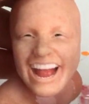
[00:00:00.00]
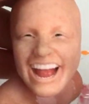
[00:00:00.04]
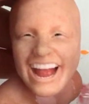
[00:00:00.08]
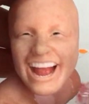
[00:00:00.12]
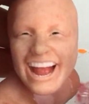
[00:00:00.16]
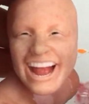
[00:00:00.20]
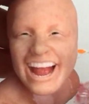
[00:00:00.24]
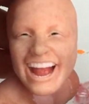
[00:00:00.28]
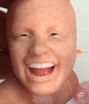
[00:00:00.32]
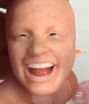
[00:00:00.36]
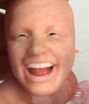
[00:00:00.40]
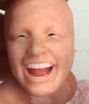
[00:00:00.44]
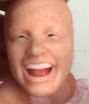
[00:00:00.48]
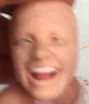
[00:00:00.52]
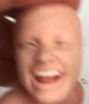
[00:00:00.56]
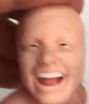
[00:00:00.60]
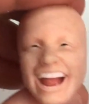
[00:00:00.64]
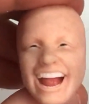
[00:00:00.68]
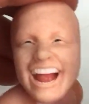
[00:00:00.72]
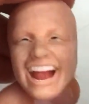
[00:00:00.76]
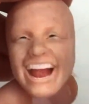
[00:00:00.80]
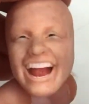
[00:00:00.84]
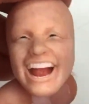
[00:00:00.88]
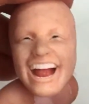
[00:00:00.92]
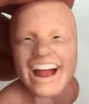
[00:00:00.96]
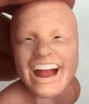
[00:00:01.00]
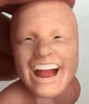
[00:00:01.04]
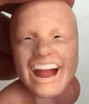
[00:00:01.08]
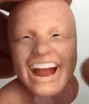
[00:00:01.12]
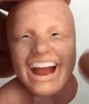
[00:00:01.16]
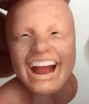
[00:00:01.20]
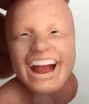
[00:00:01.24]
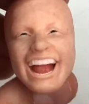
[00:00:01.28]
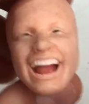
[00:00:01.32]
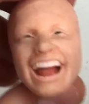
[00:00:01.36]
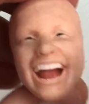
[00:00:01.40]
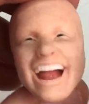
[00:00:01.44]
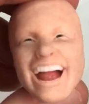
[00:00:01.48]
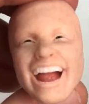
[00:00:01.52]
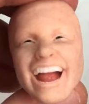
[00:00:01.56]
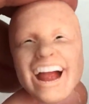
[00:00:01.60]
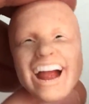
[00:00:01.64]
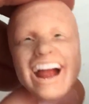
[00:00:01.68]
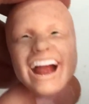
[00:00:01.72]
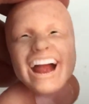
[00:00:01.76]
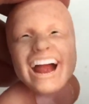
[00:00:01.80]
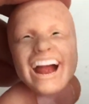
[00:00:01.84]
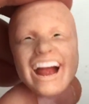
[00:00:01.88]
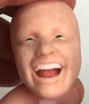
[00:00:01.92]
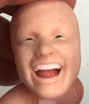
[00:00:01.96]
They want us to post silly,
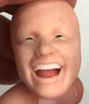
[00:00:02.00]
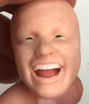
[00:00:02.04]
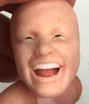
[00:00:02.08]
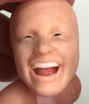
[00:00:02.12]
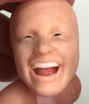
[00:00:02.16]
fast things